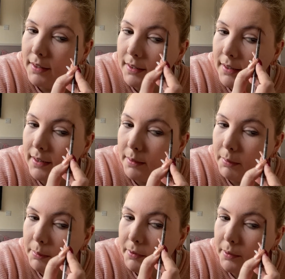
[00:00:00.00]

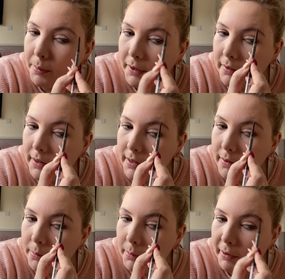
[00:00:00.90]
I'm super excited.
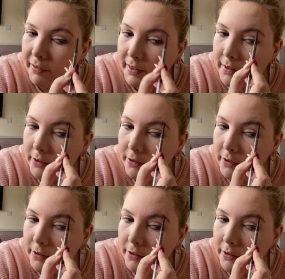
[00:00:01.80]
One of my friends,